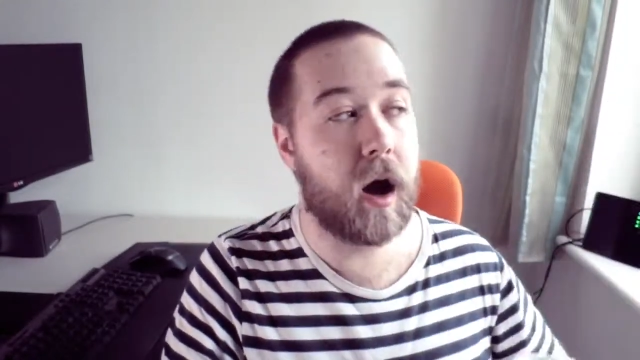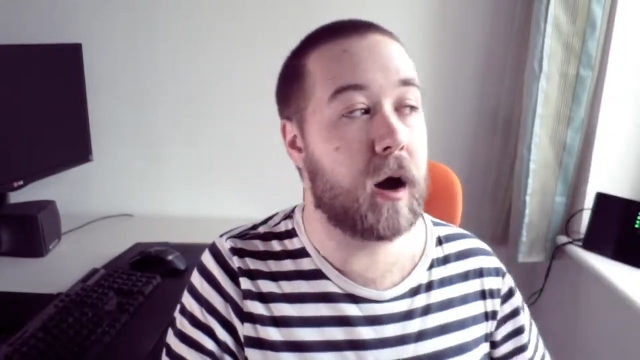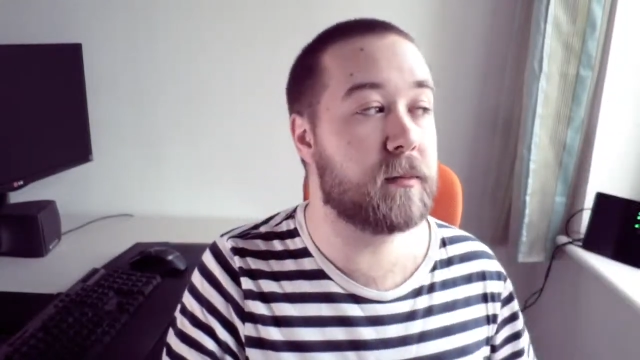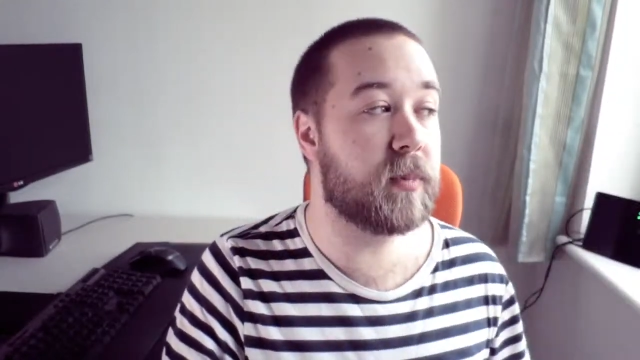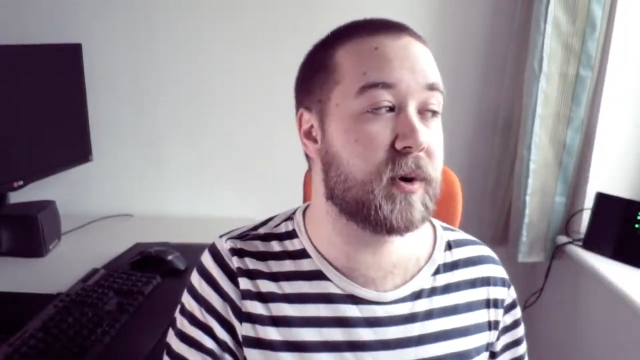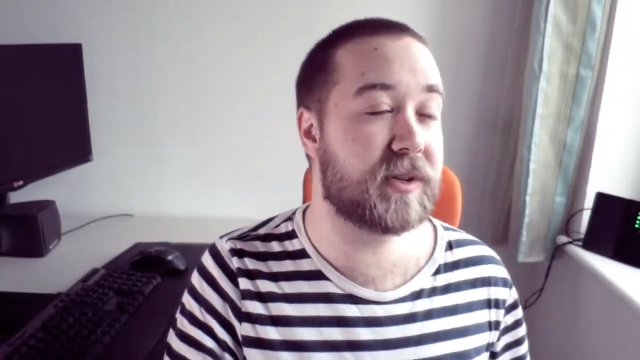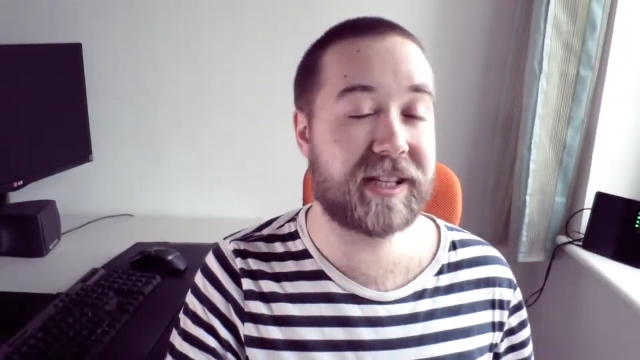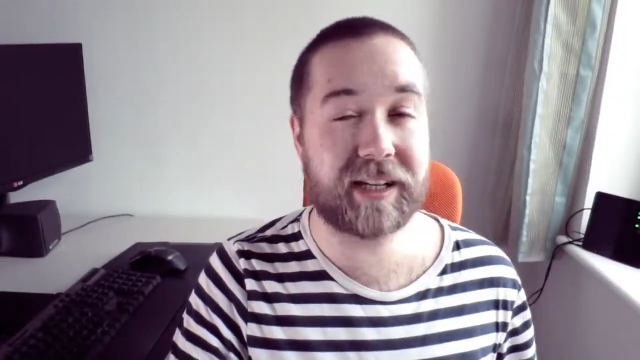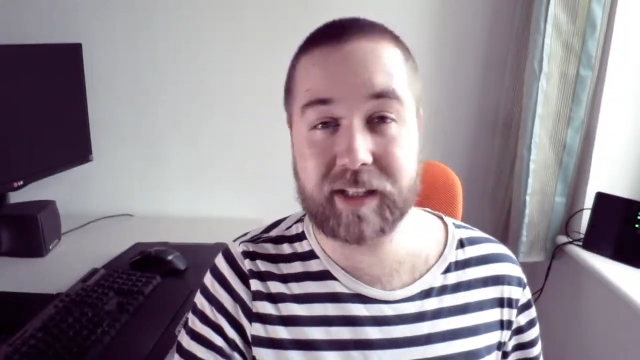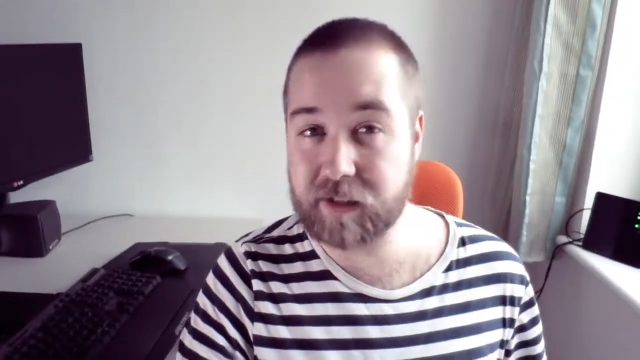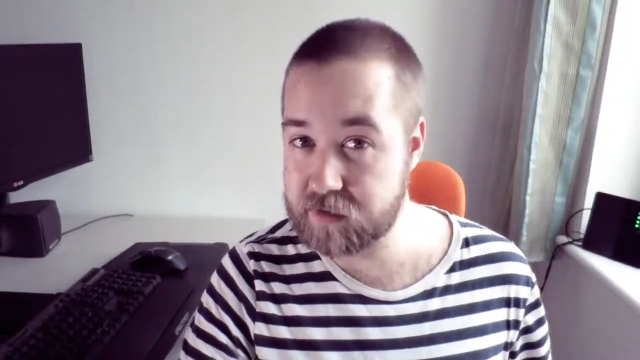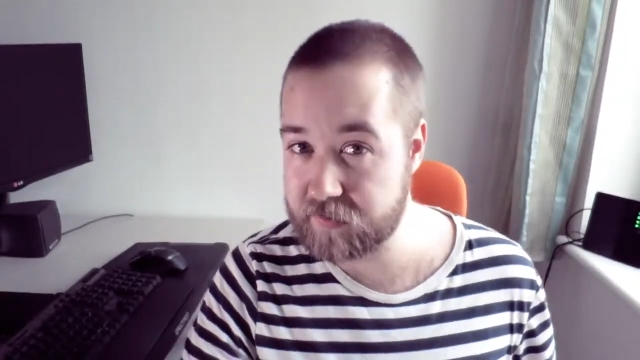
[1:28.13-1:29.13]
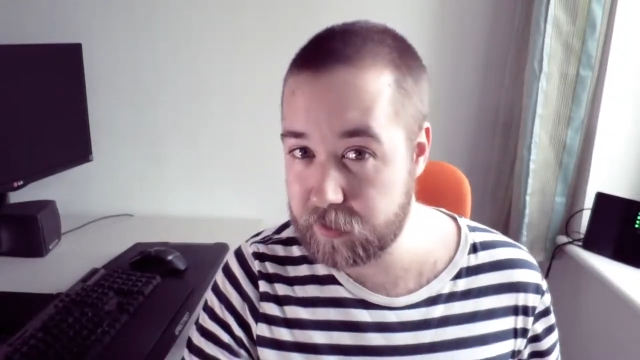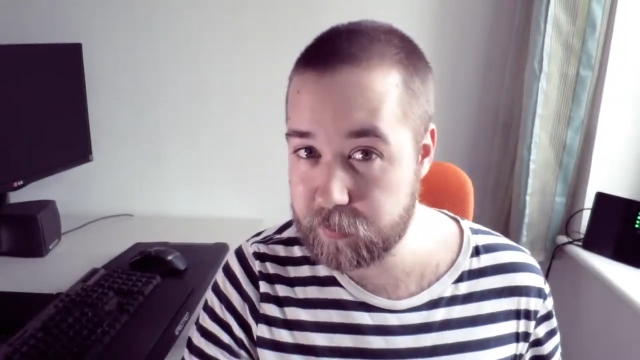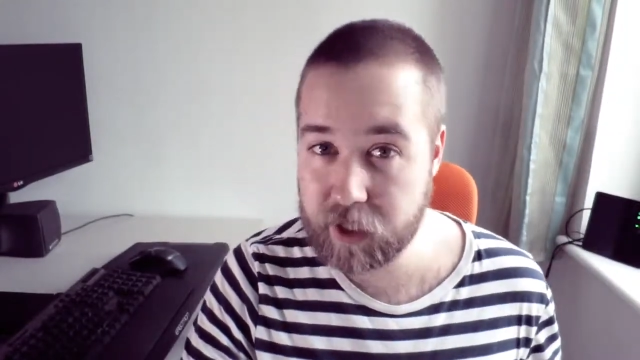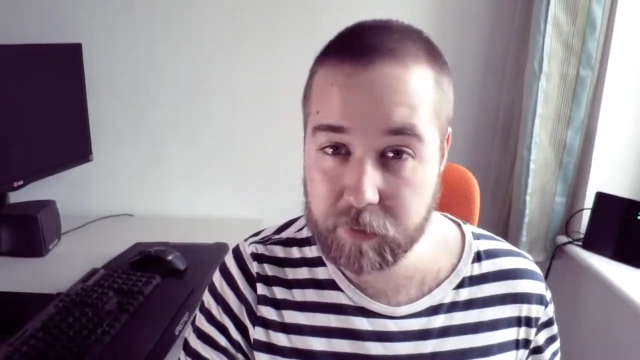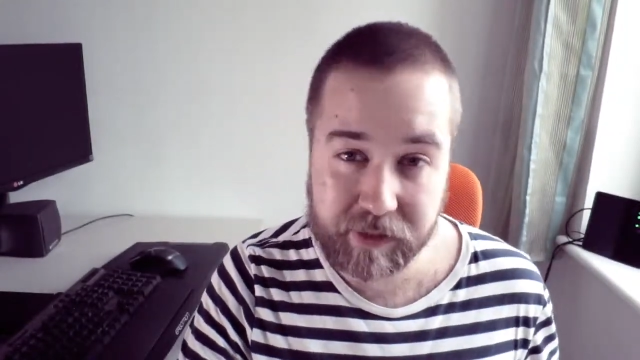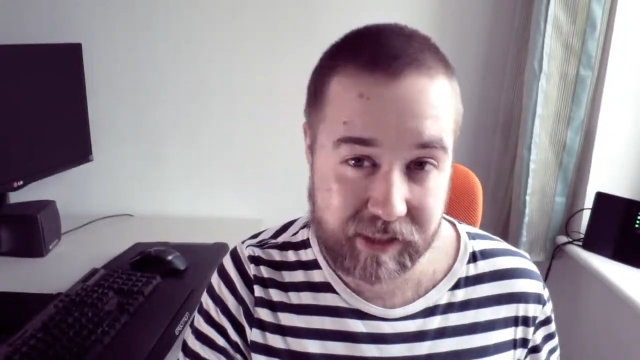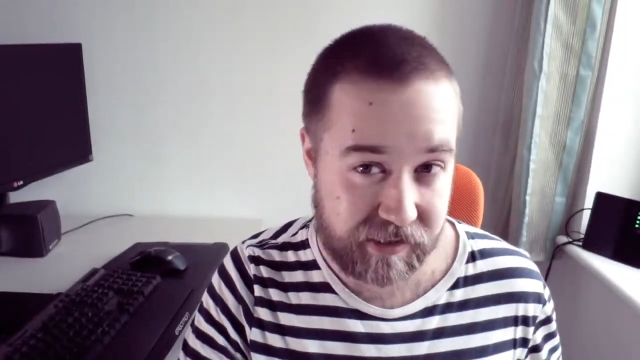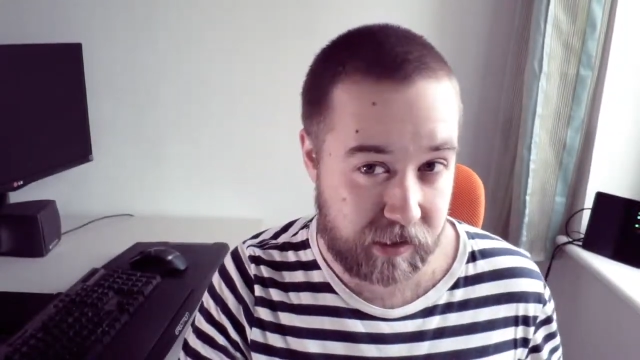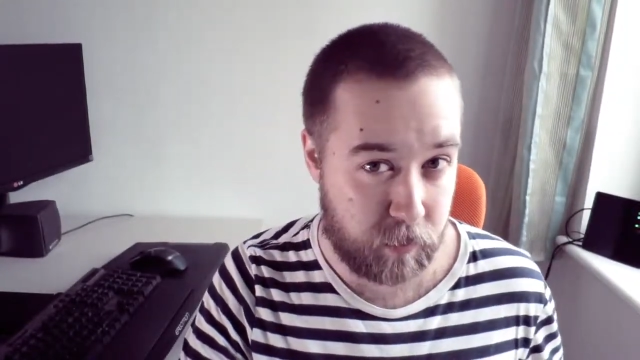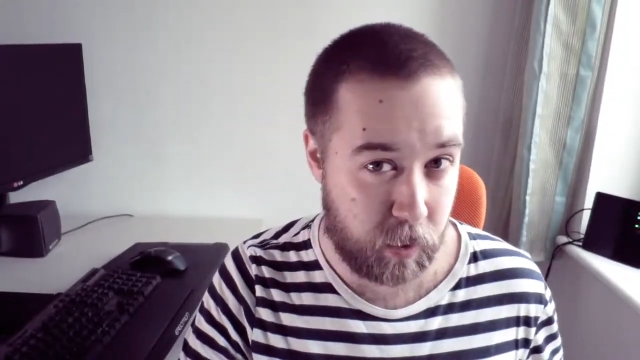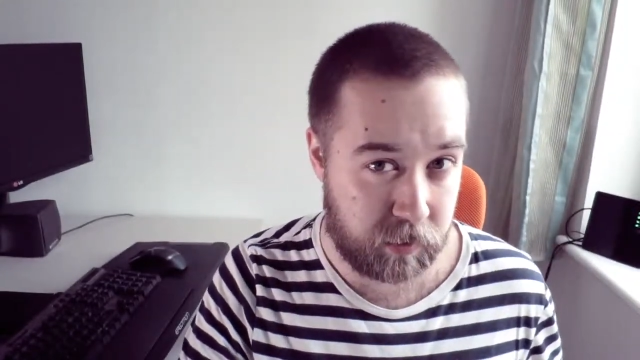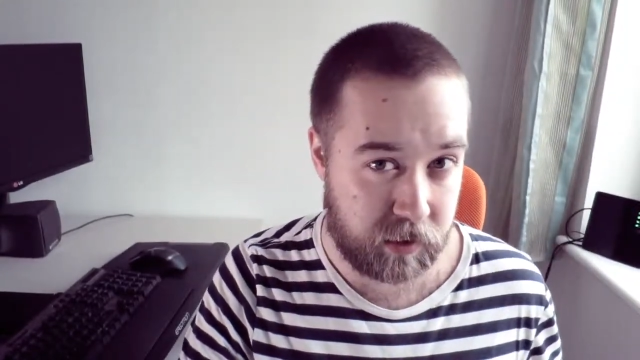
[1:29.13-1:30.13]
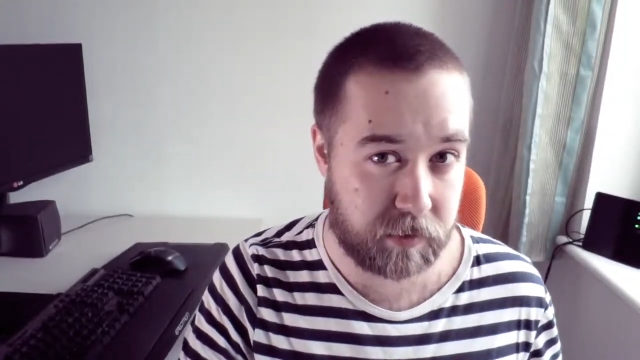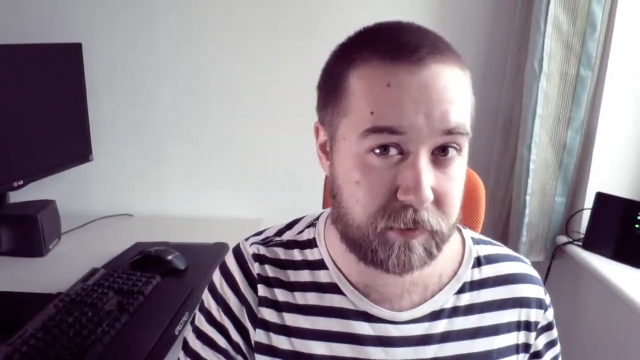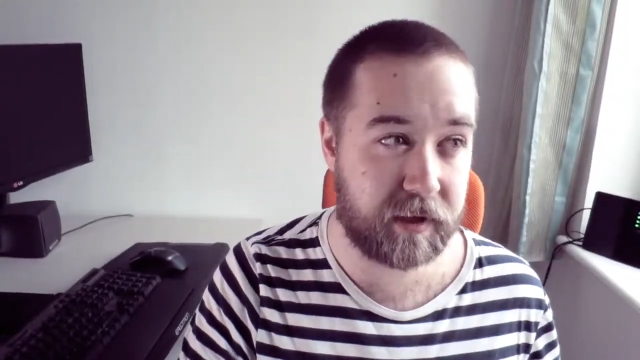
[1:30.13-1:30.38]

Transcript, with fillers: I'm posting little development updates at the moment,